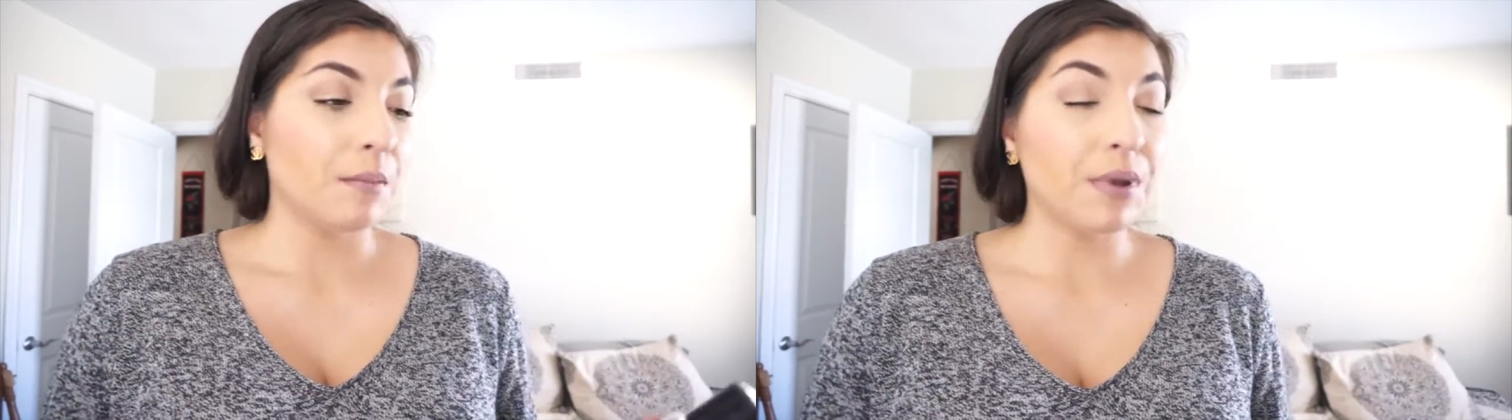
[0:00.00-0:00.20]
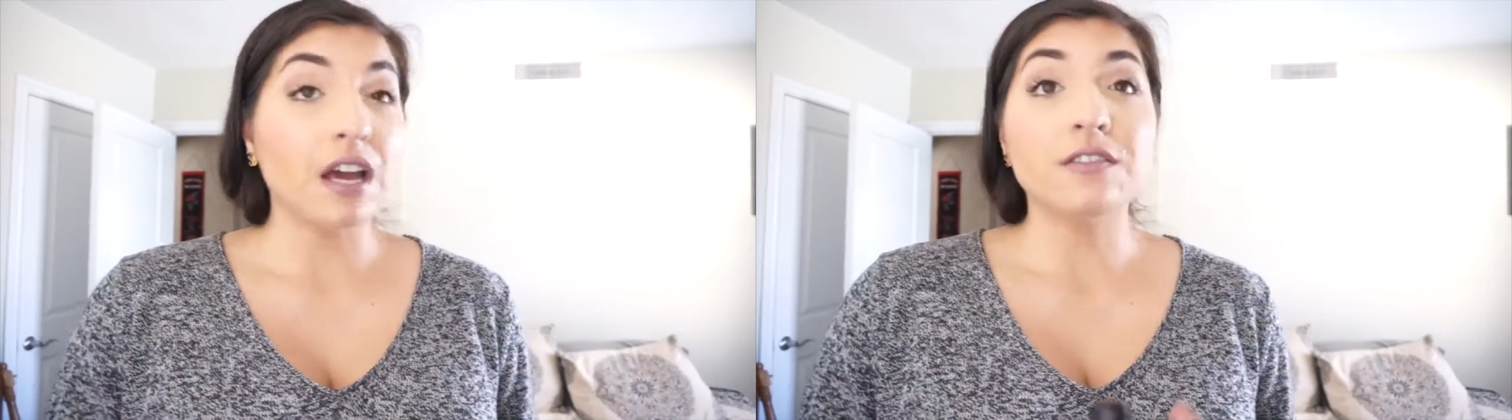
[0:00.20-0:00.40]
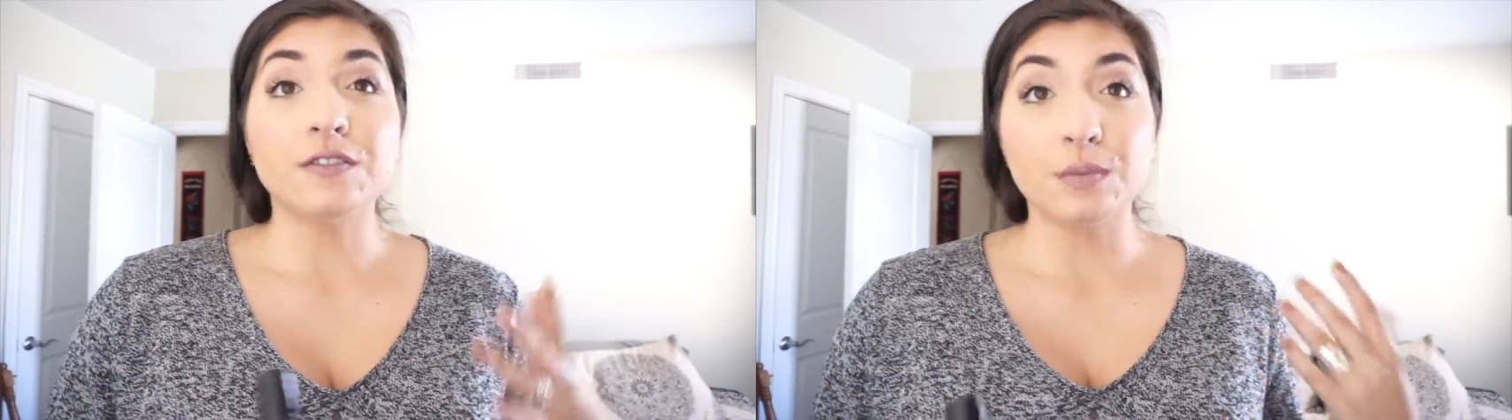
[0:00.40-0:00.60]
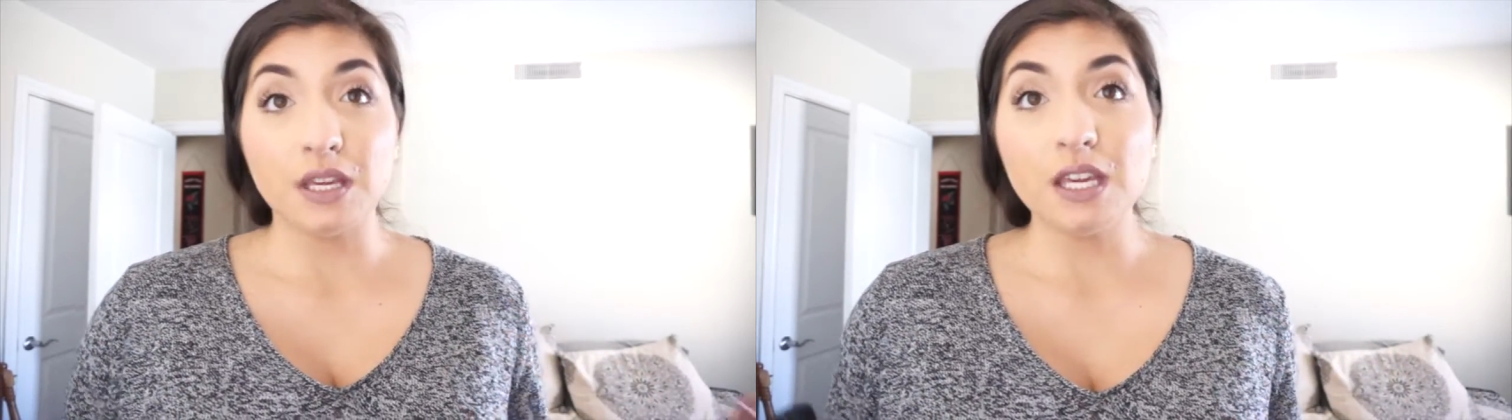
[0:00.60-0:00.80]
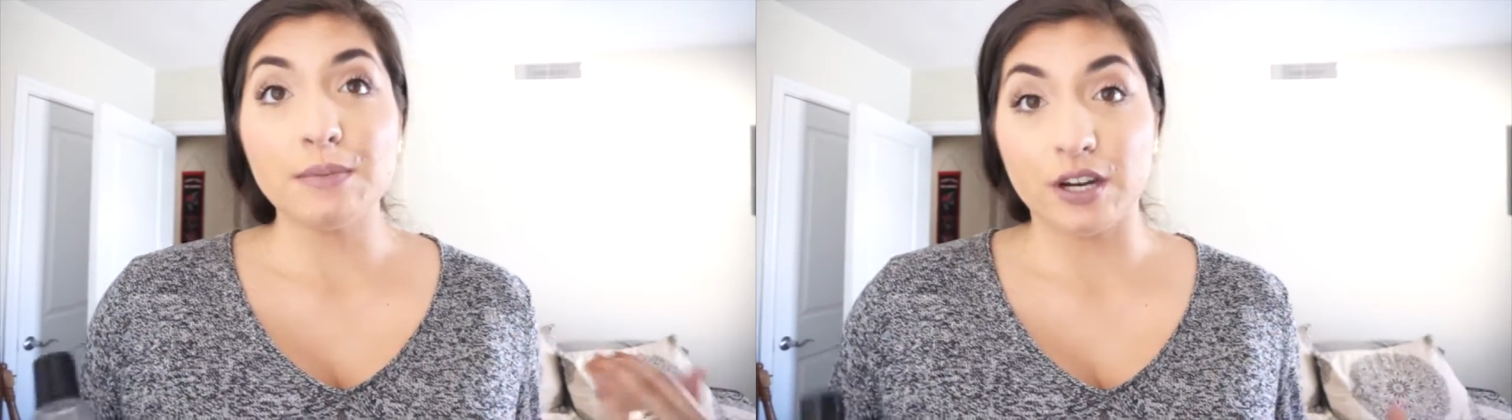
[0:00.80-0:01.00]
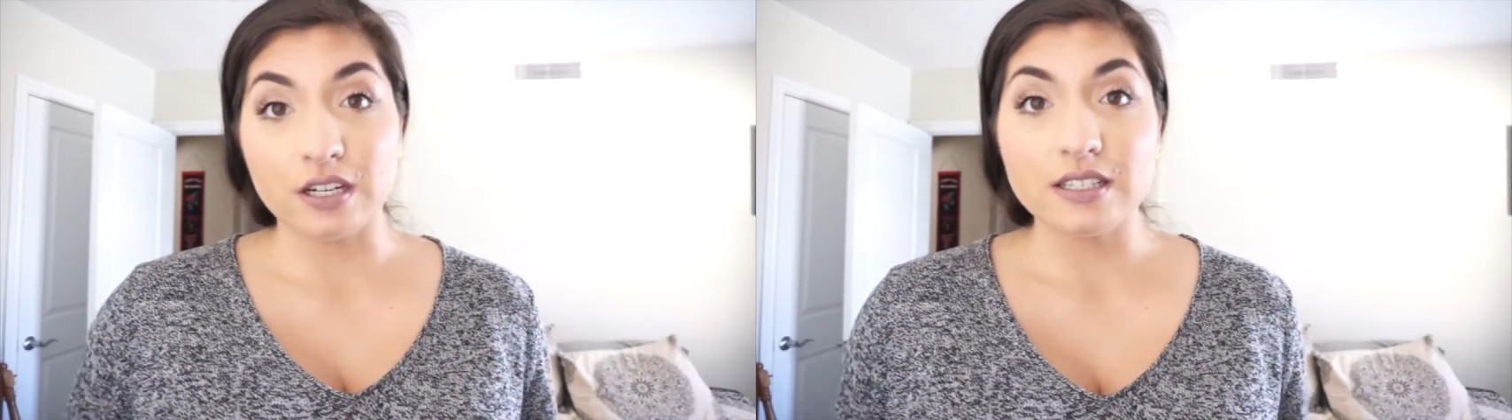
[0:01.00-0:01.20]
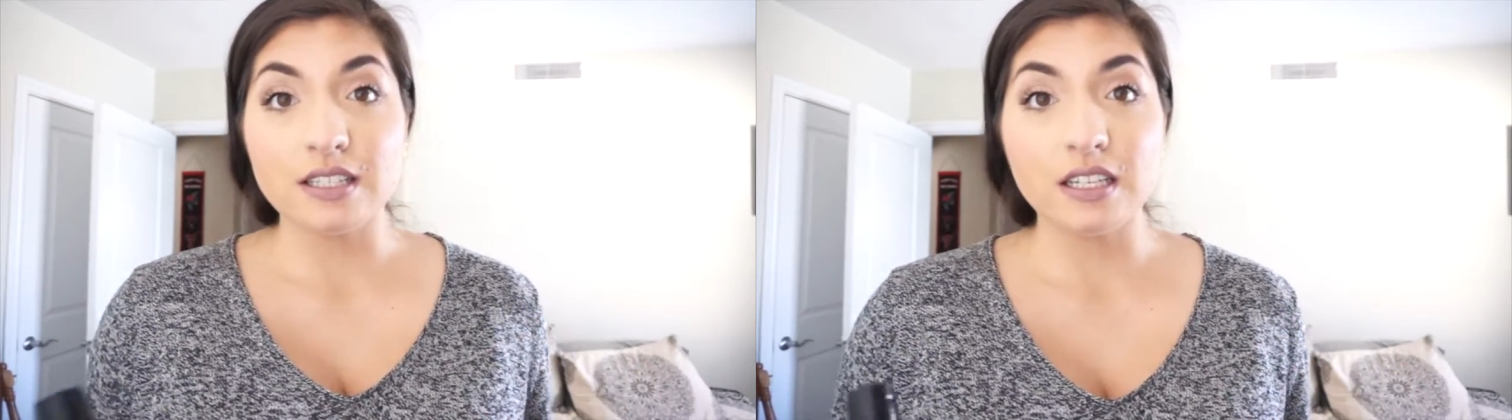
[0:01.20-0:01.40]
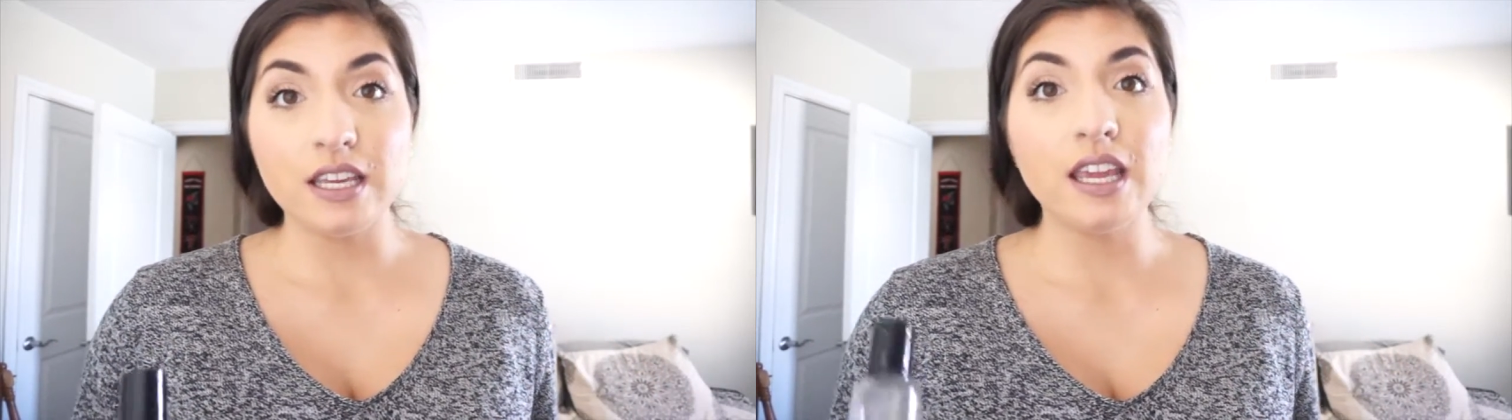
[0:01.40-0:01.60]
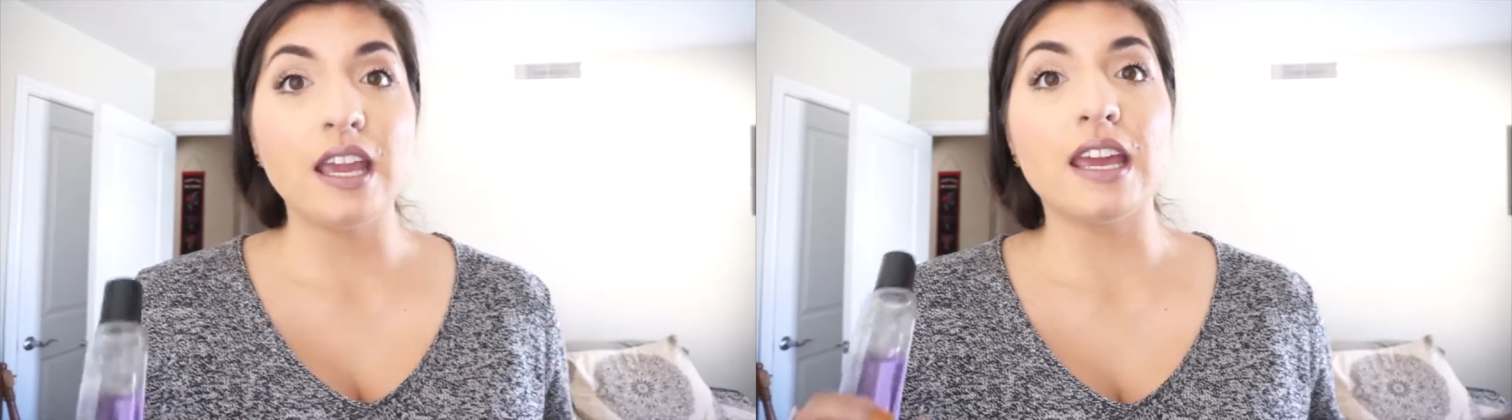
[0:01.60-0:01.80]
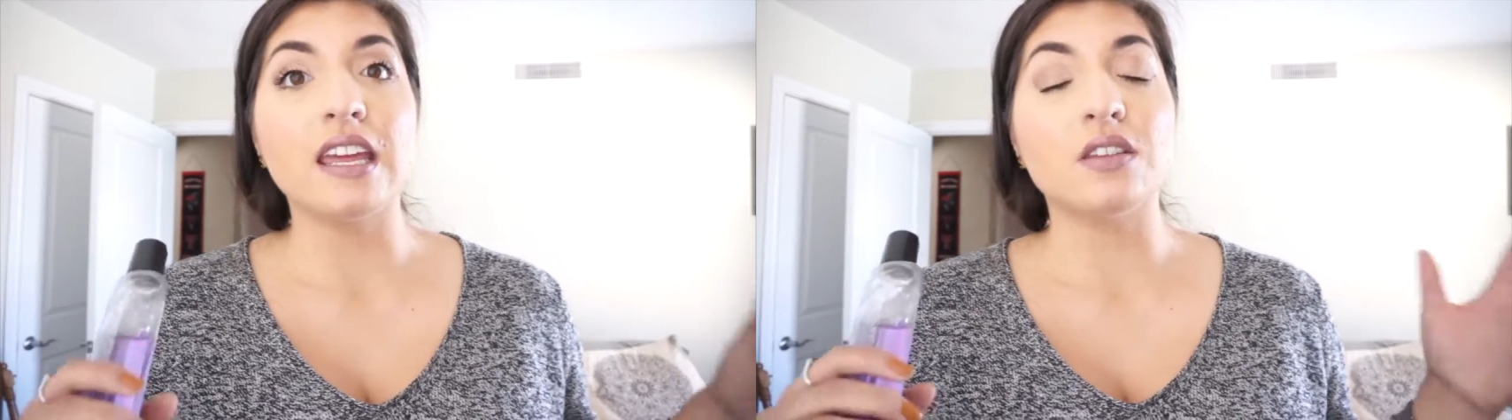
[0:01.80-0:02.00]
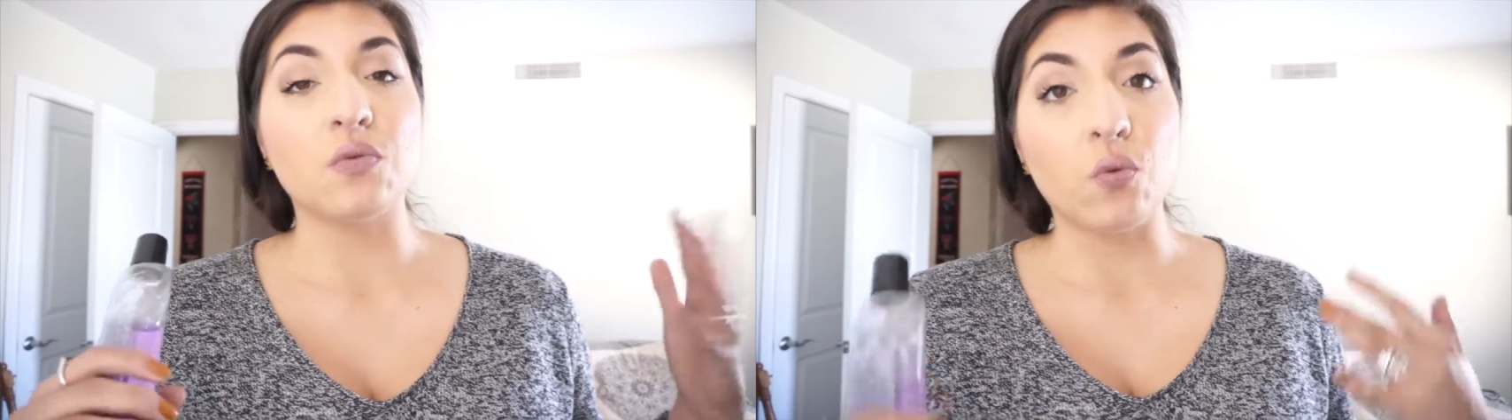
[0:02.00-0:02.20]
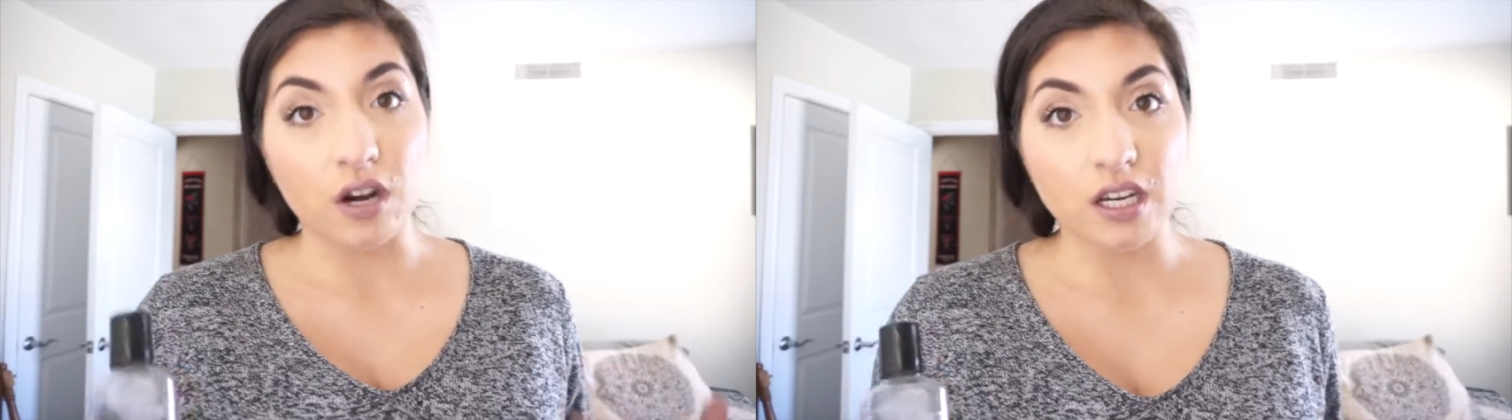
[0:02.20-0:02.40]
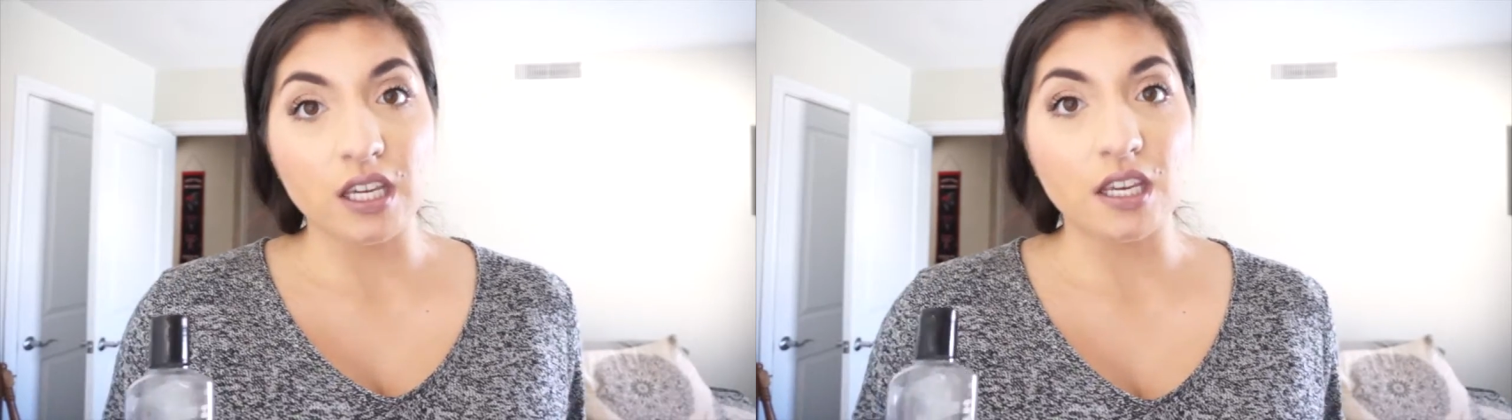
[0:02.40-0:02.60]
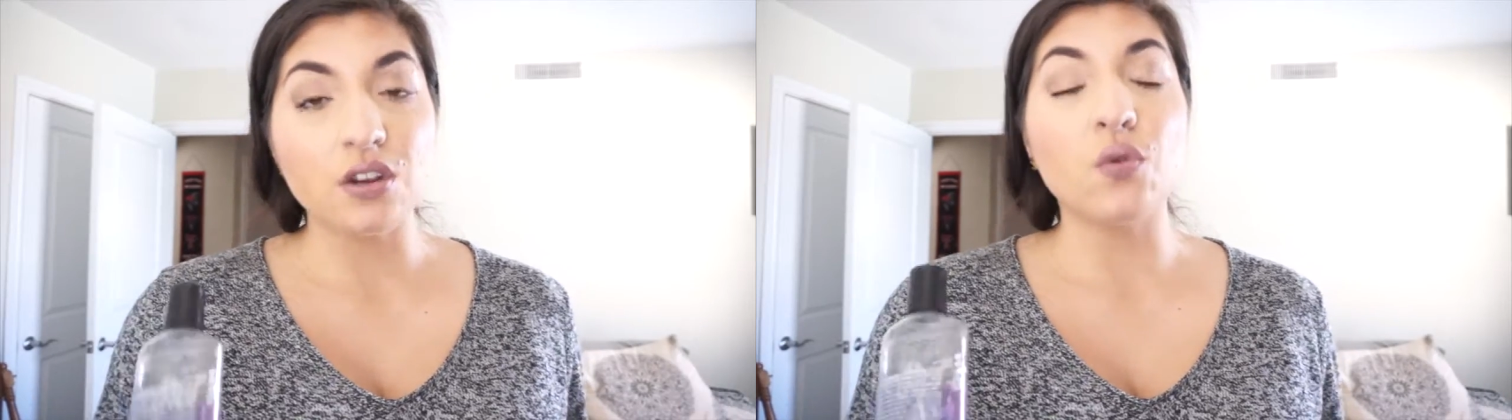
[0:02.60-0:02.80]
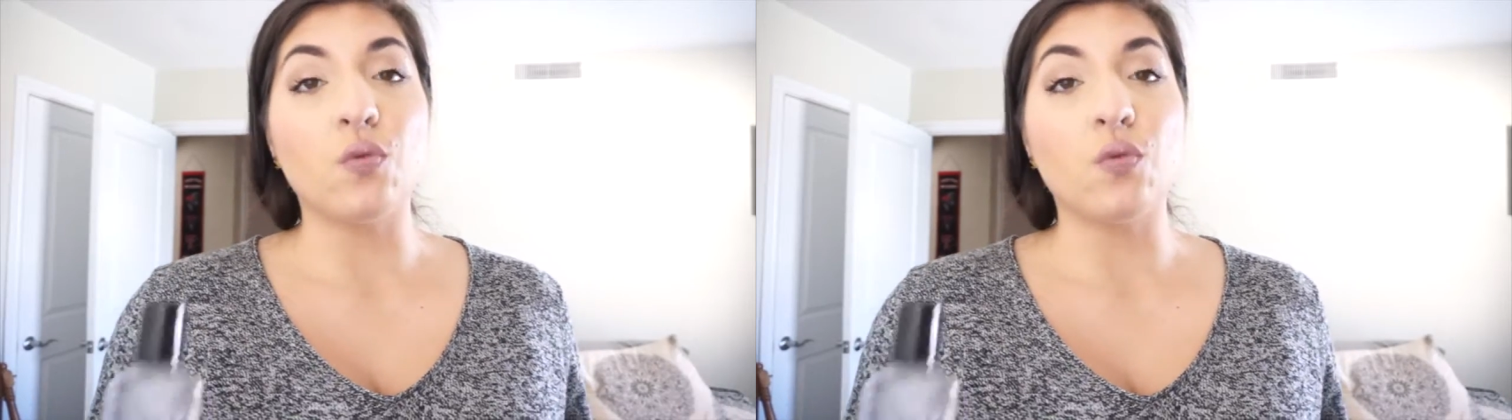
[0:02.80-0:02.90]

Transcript: But for me personally, it is working